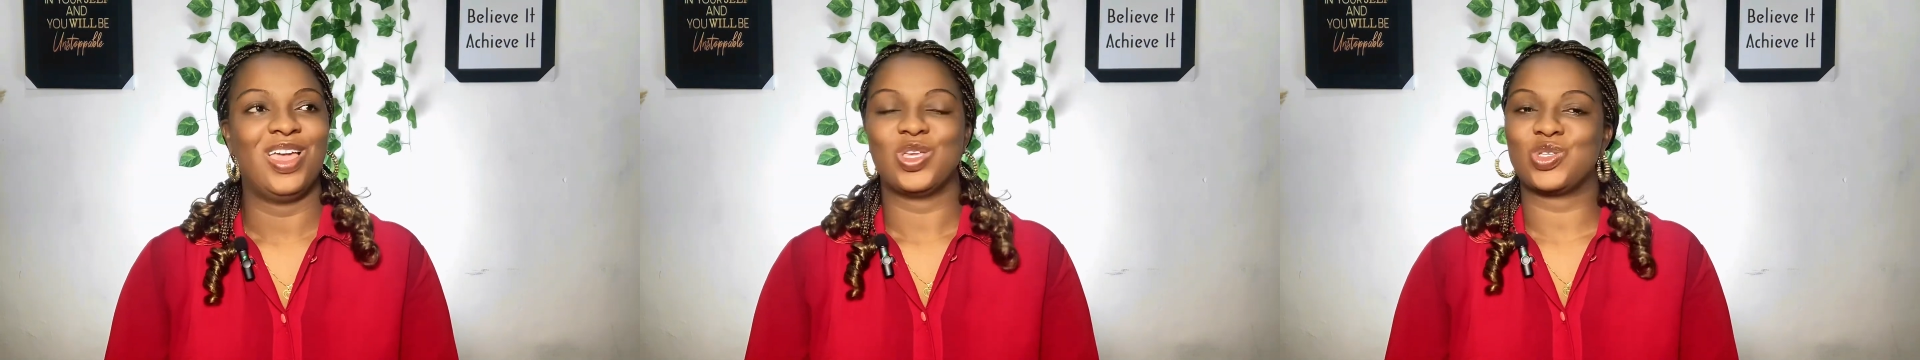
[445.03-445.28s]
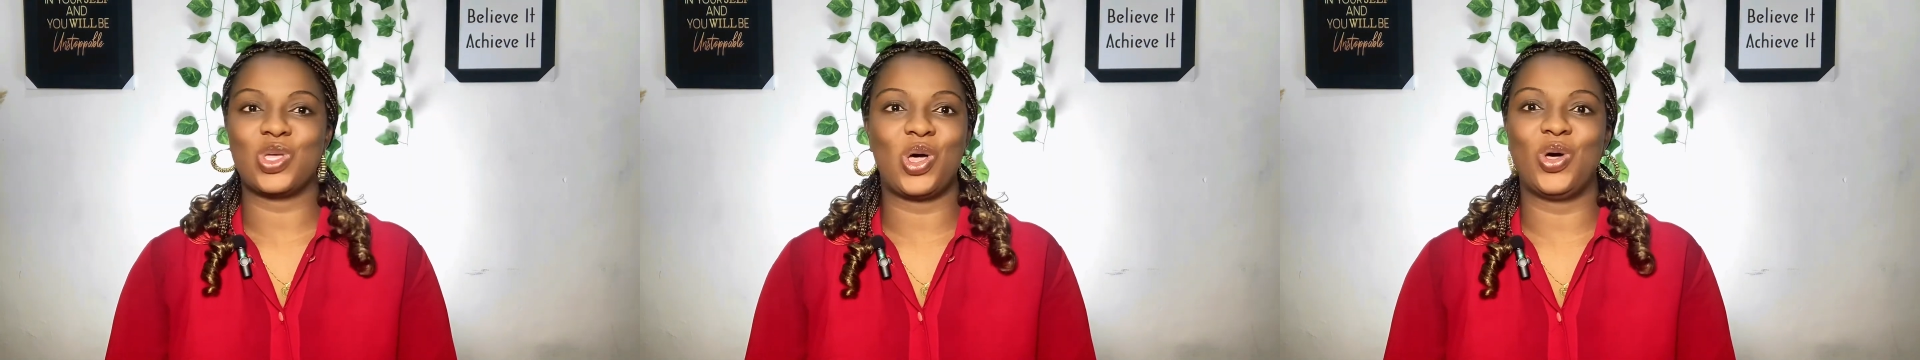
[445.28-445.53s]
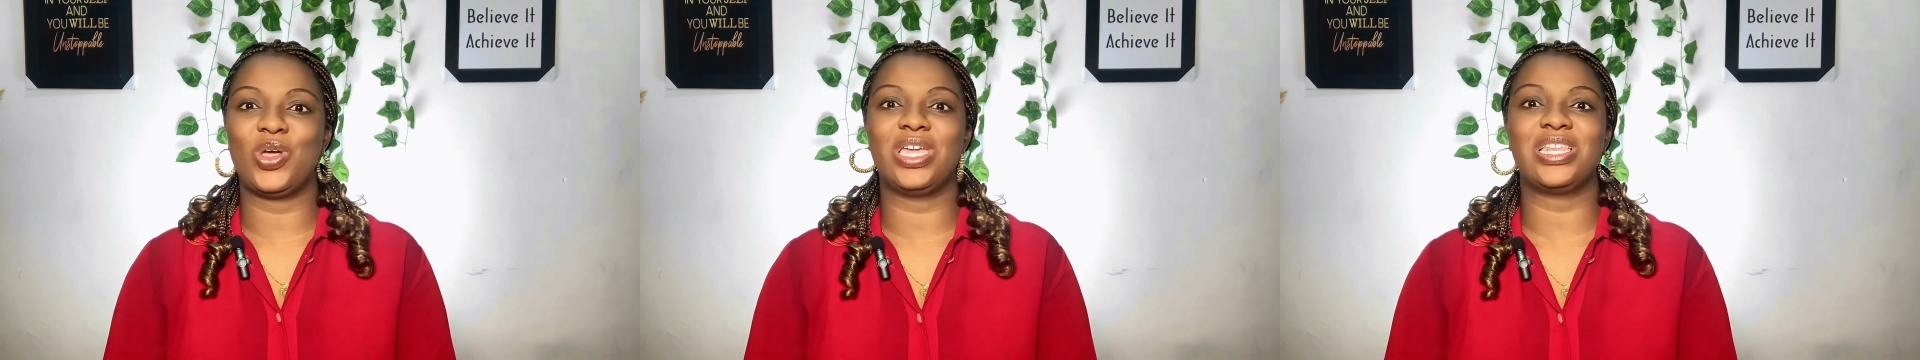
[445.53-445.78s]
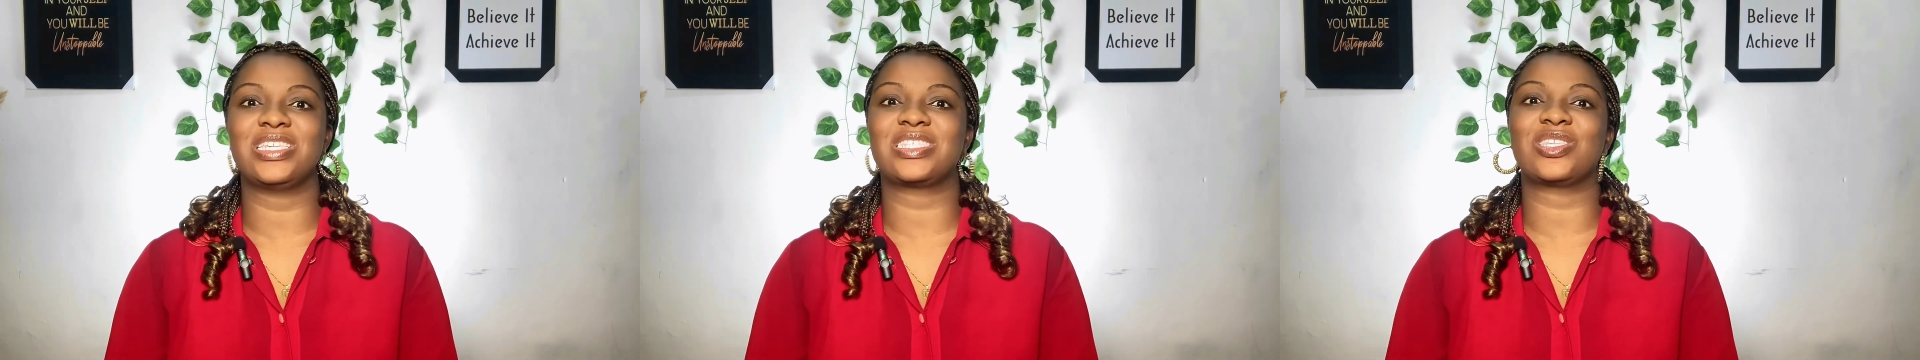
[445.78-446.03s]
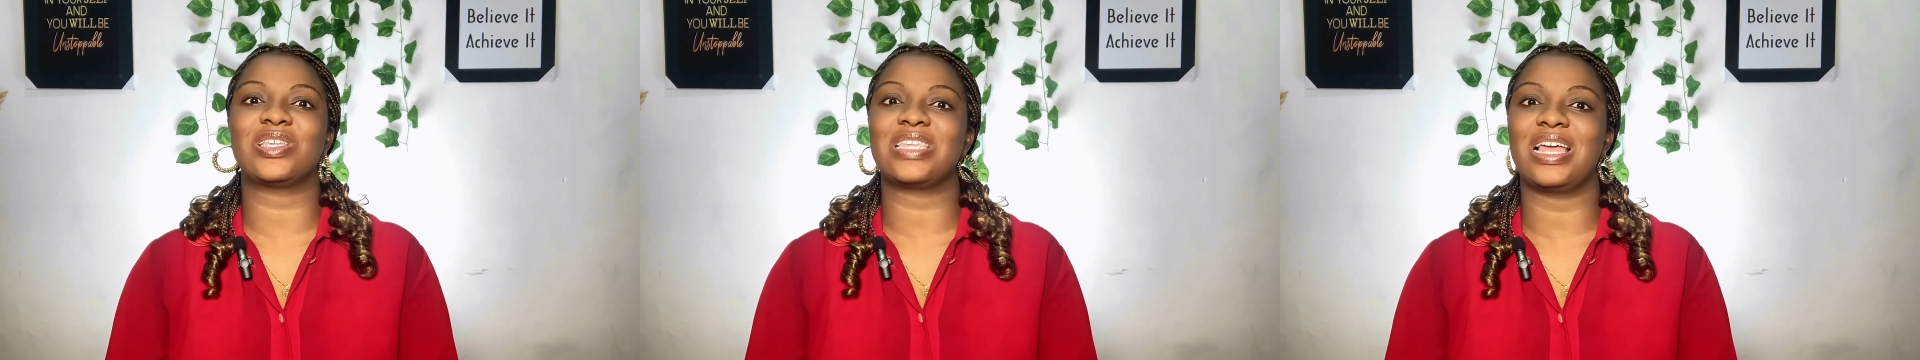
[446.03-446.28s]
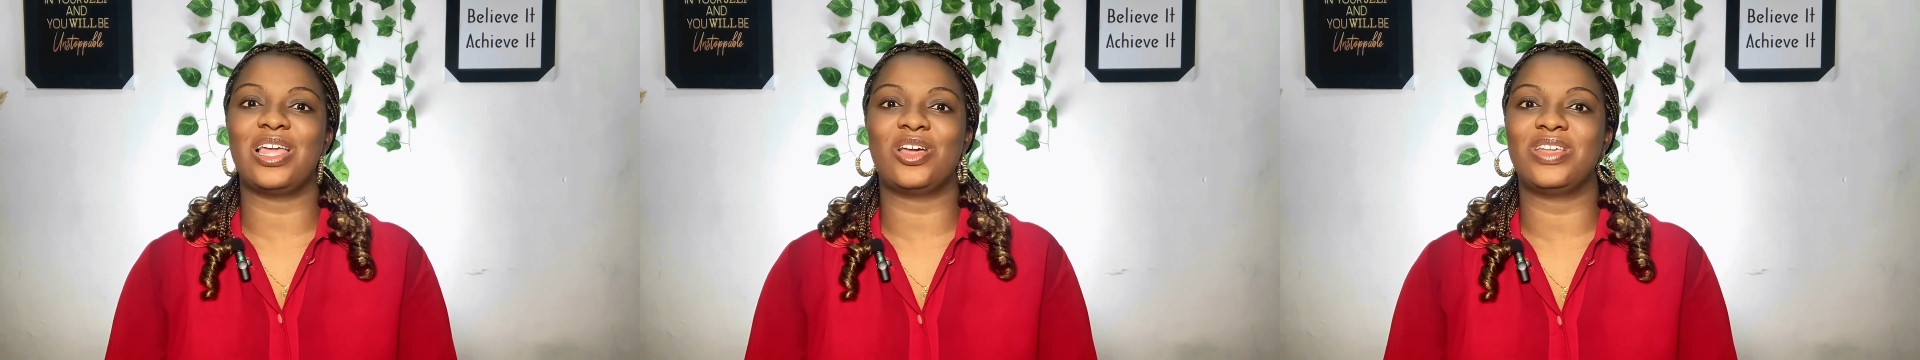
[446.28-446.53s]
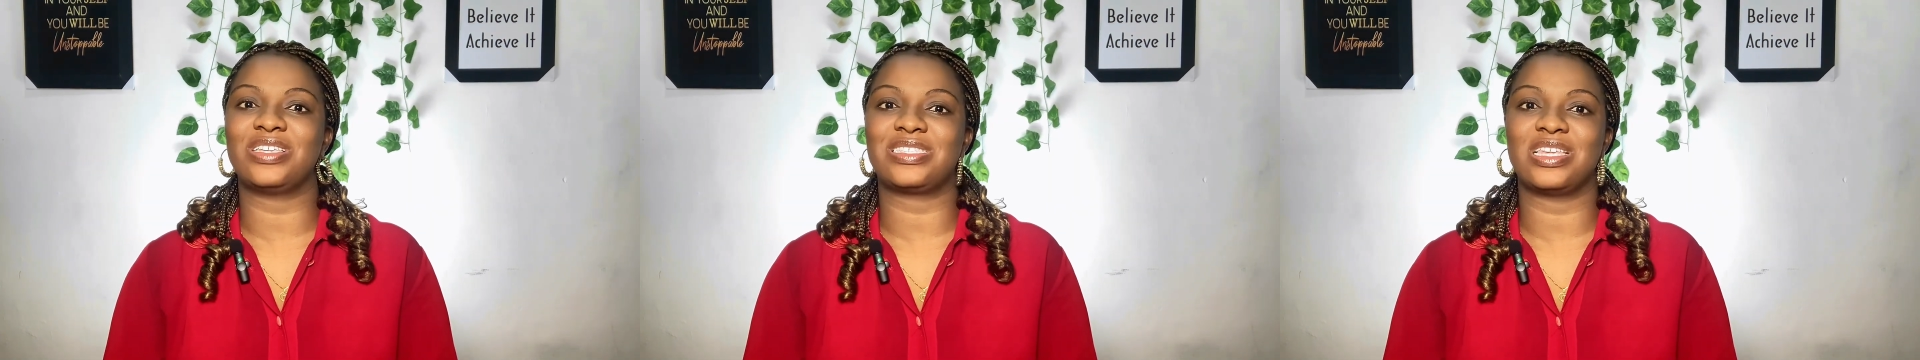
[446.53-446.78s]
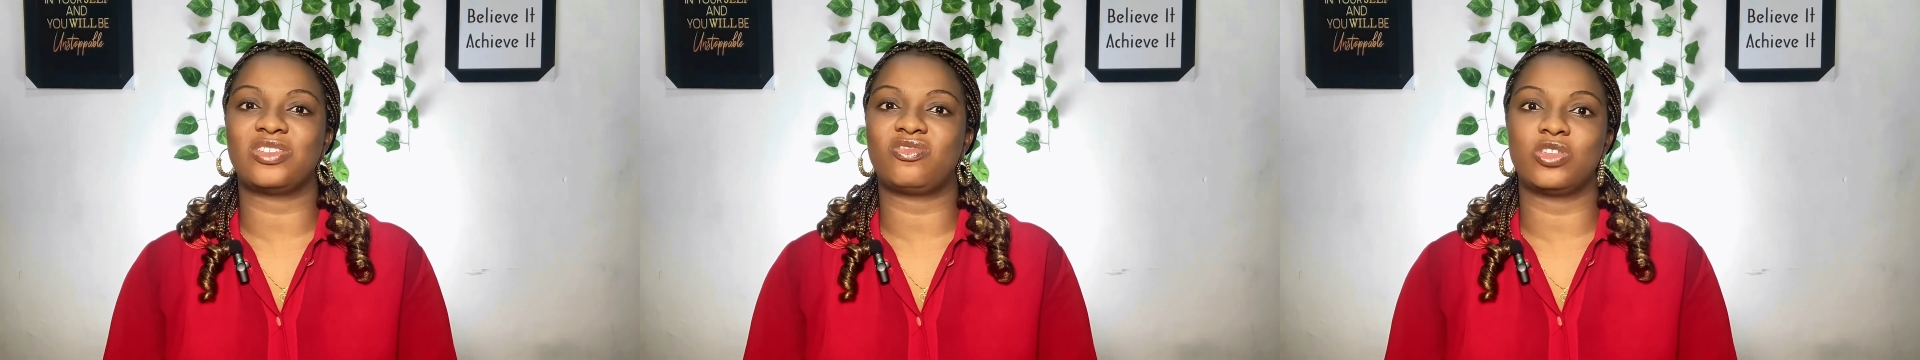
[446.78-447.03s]
So it is totally
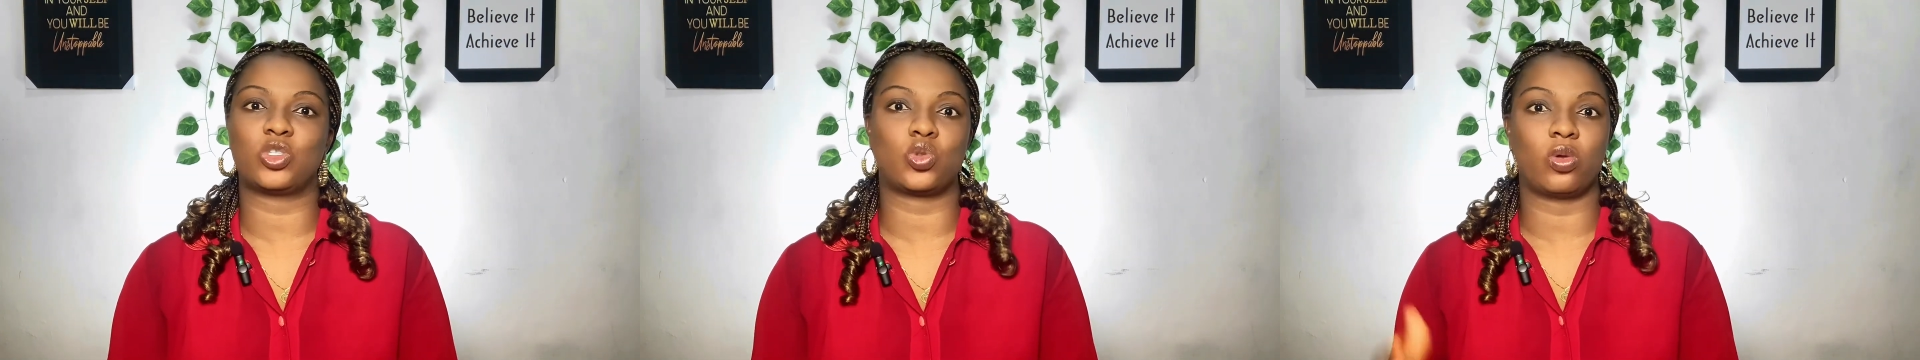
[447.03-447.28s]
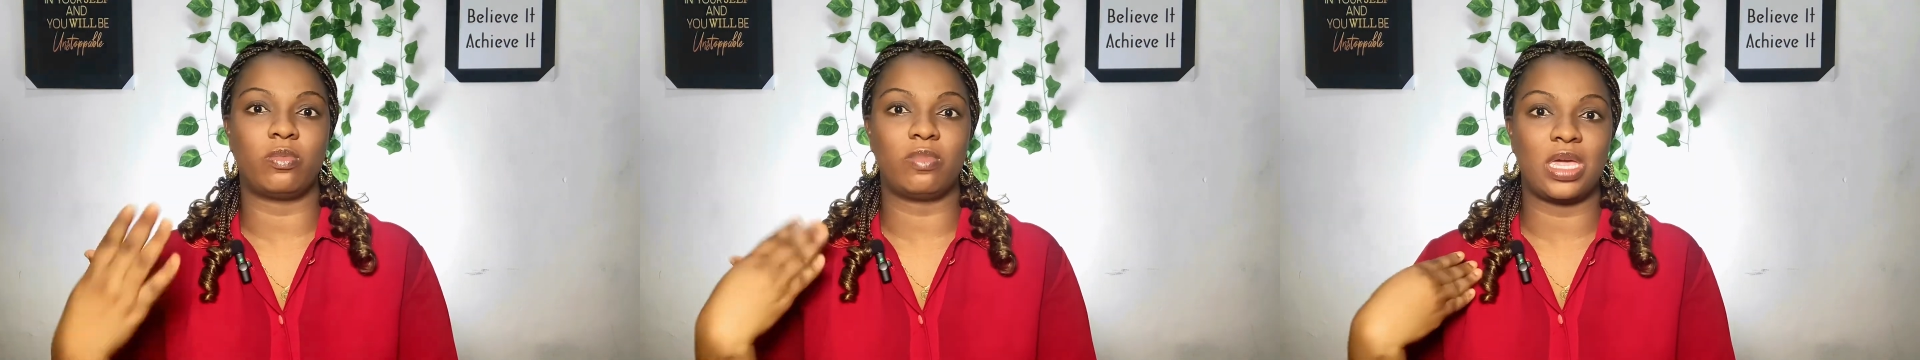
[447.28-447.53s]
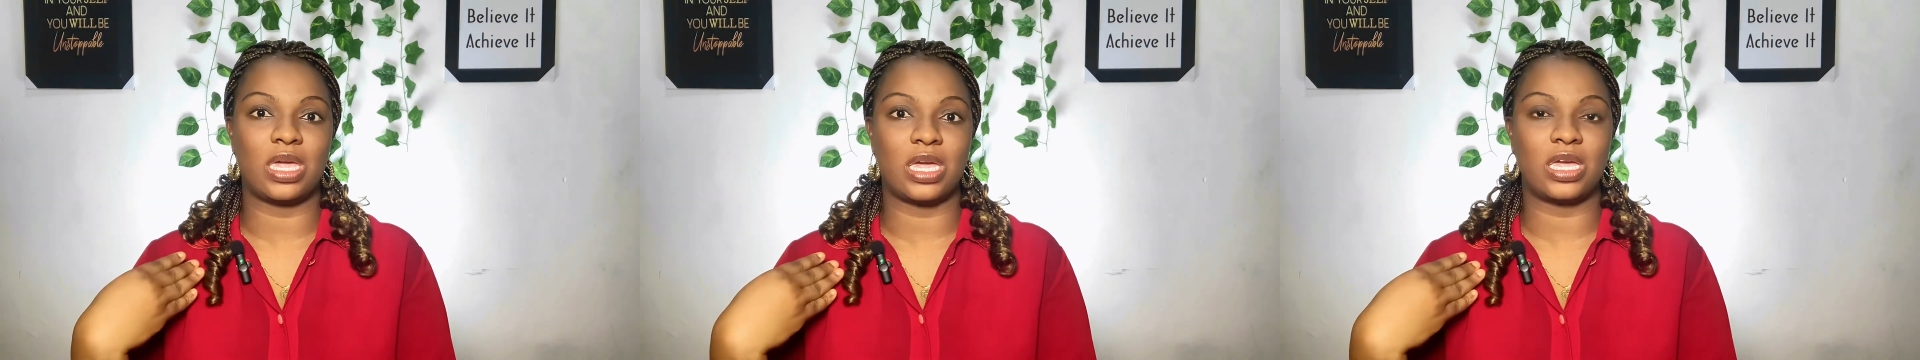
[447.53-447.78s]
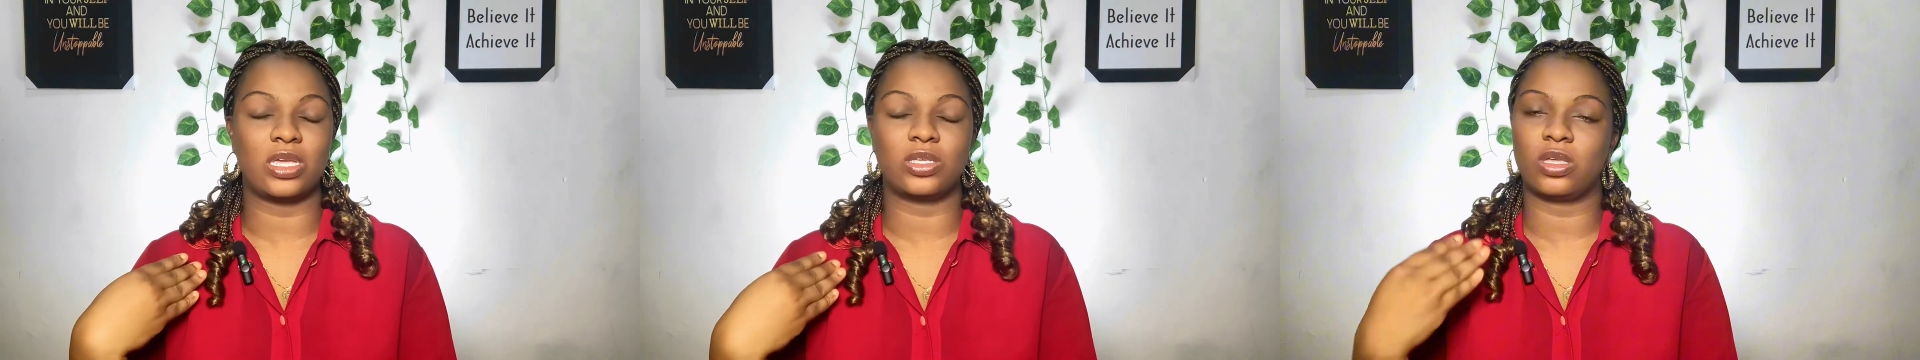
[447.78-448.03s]
unnecessary to me.